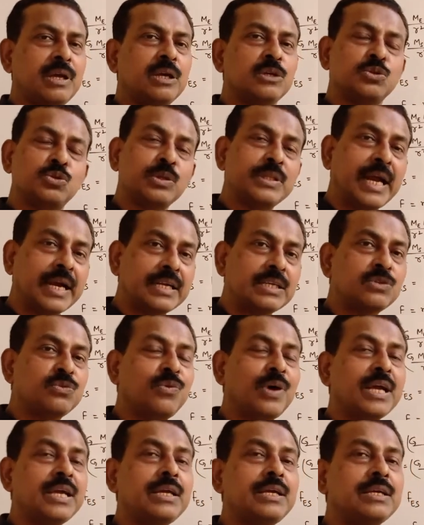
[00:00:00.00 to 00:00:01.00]
So that is
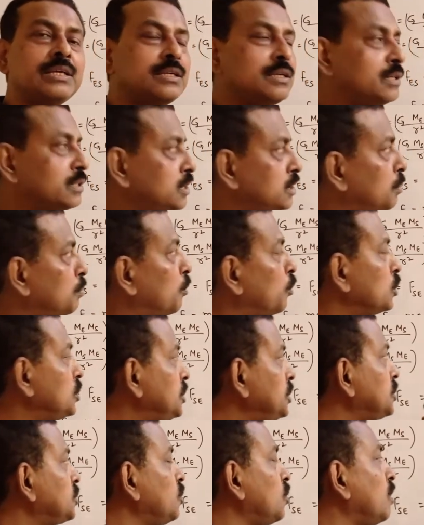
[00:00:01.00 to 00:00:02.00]
why the
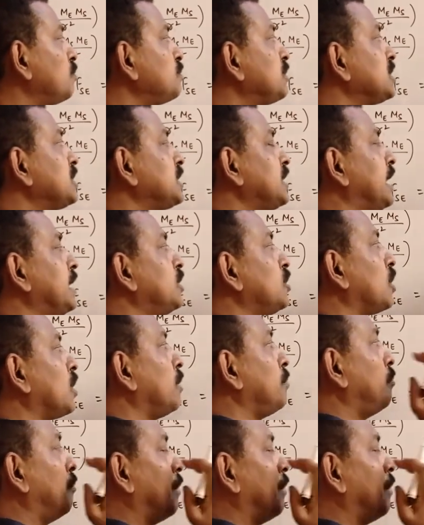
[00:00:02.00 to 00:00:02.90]
position of the center of